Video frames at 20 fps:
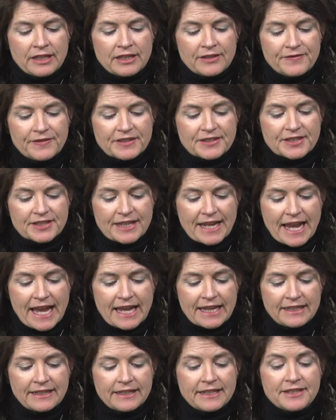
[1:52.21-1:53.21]
If it's
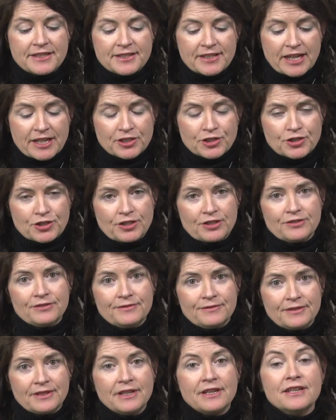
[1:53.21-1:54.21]
not essential,
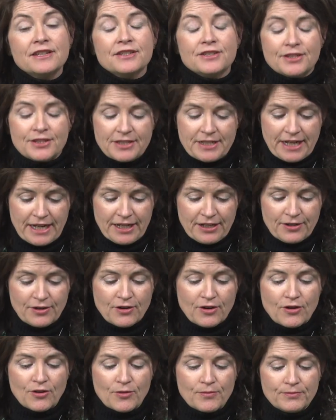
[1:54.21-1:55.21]
stay at
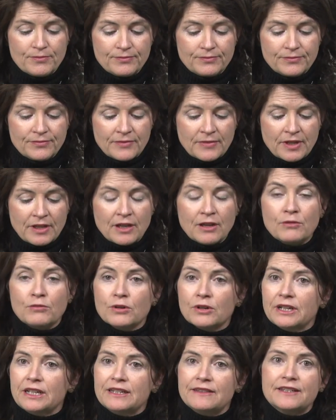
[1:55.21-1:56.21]
home.
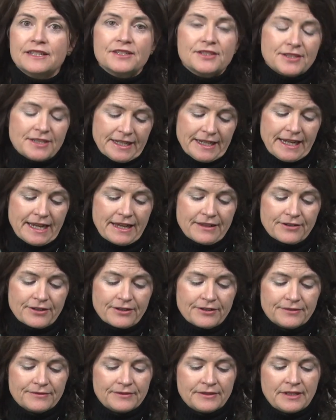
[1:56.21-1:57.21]
We're in this
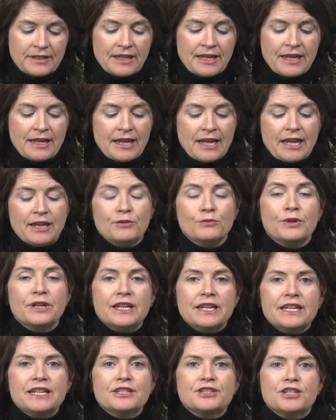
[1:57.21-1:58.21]
together, and
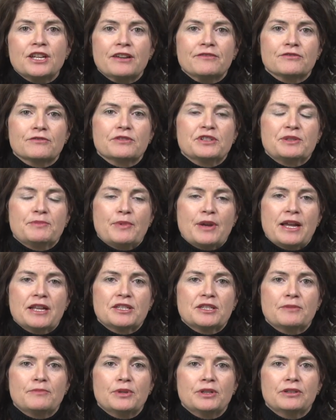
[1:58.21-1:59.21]
we each have a
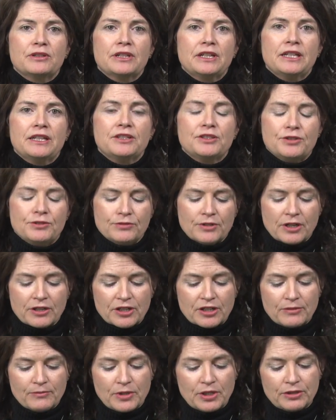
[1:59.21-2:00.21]
responsibility to our
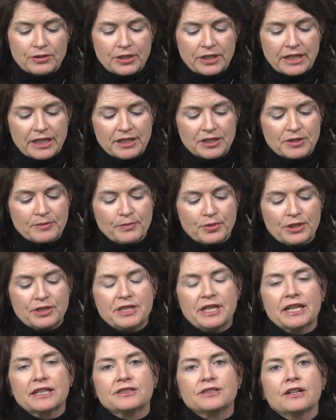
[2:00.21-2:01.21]
community to
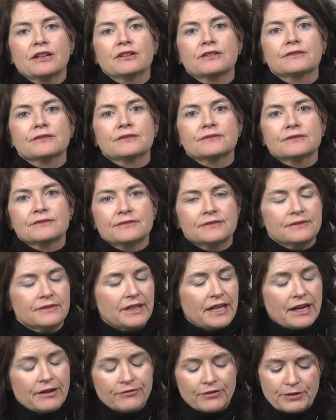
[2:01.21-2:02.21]
protect our
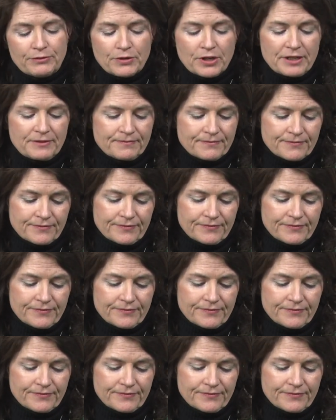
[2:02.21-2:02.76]
everyone.